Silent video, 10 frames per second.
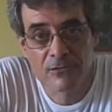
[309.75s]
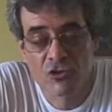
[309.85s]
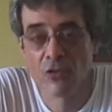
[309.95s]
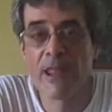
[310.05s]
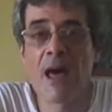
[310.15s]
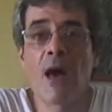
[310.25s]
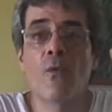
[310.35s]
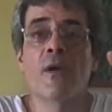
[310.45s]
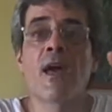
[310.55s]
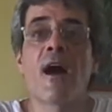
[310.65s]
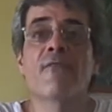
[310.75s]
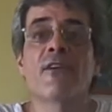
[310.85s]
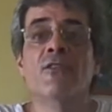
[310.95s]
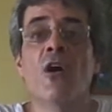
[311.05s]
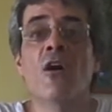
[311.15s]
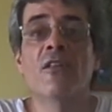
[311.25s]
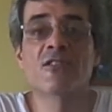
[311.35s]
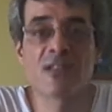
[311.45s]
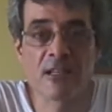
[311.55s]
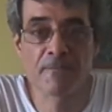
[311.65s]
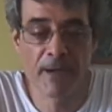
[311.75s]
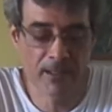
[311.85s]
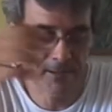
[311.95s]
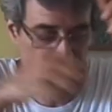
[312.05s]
So now we have another suspect.